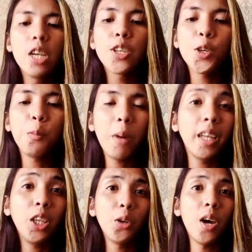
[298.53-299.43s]
So
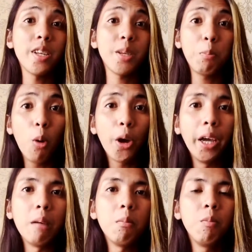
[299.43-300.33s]
Patio as a
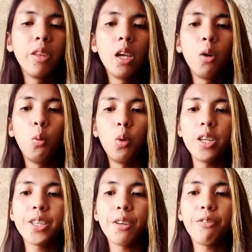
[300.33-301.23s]
poem
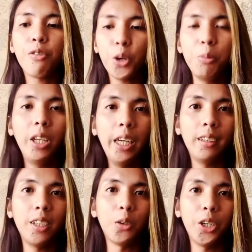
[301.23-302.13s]
was
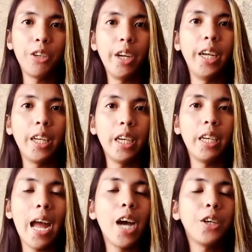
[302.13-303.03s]
formulated or created
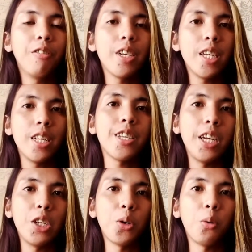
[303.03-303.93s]
out of this
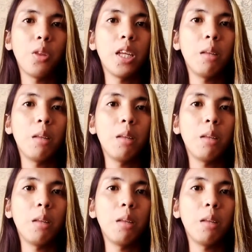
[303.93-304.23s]
inside joke that